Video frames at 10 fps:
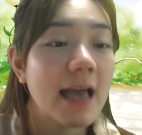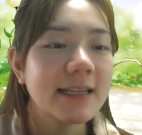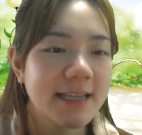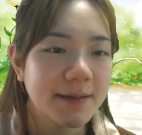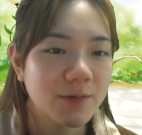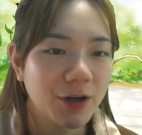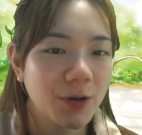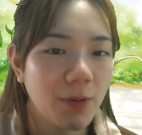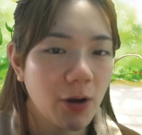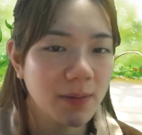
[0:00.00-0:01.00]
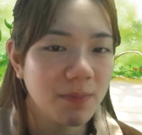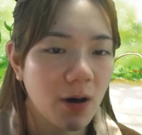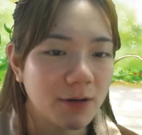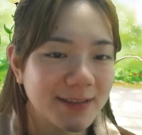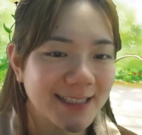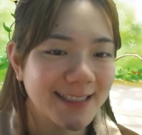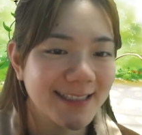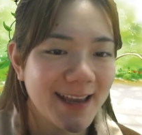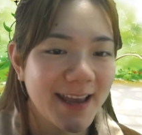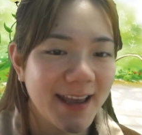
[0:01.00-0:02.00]
Tips for growing bulbs.
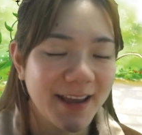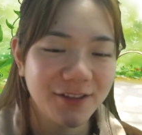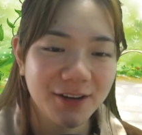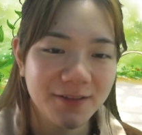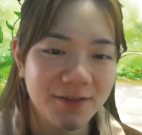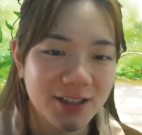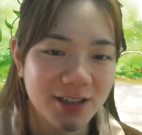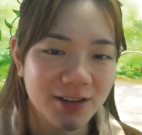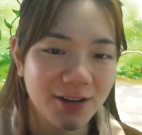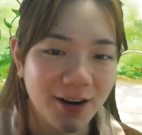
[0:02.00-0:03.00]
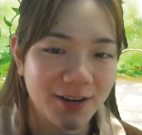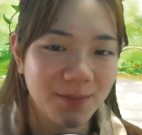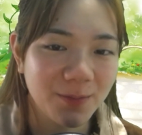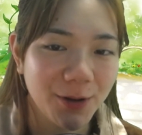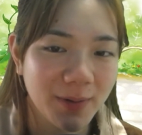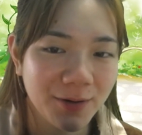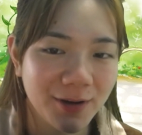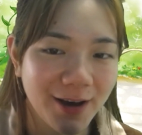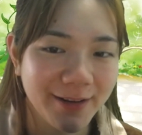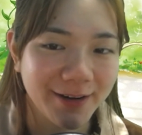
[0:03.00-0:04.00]
If you envision a garden blooming with
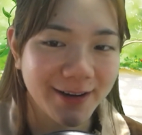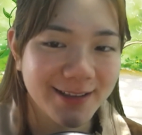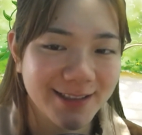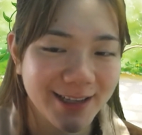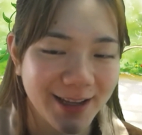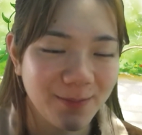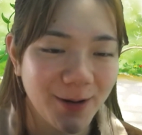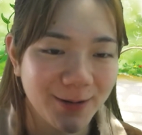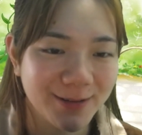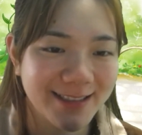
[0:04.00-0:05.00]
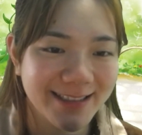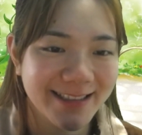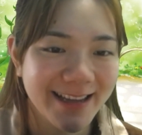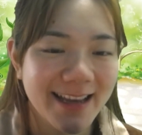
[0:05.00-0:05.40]
color, check out bulbs.